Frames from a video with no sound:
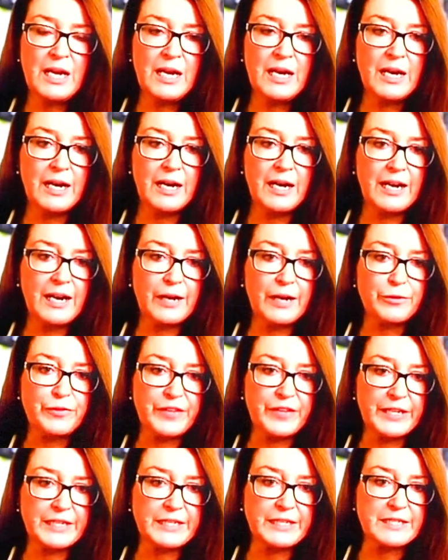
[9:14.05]
I
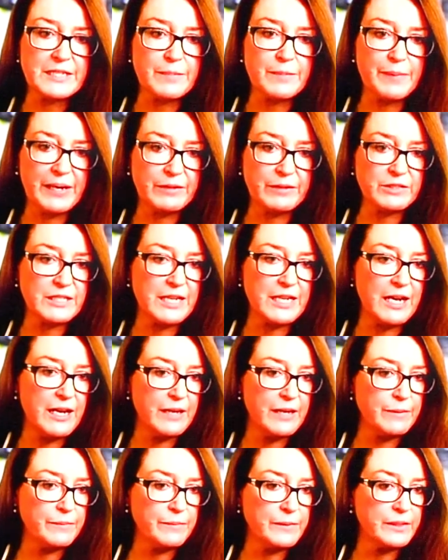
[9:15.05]
think it's about
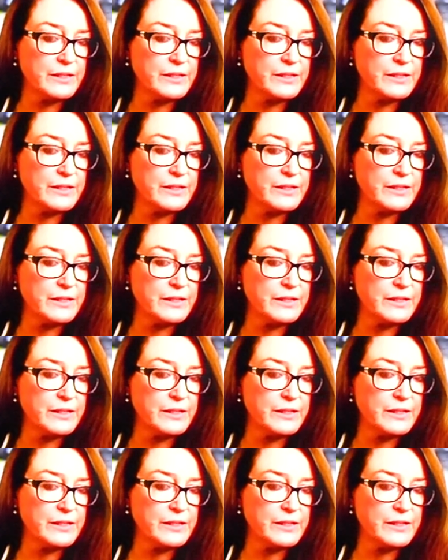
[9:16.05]
time